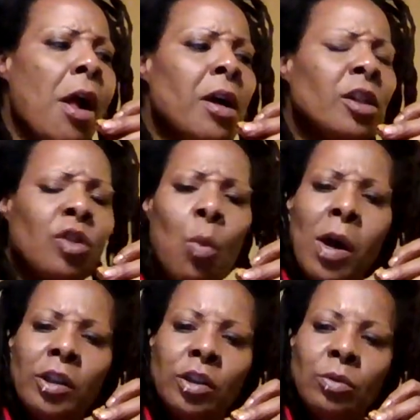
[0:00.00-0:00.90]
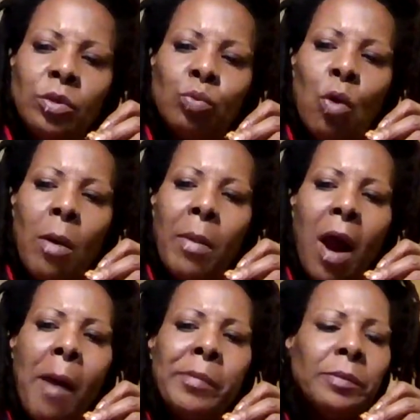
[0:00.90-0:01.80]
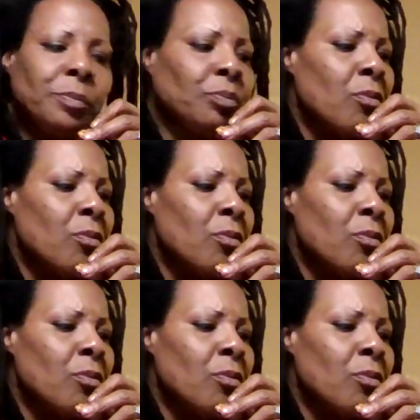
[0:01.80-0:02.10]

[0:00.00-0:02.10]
cause the way she was walking behind me.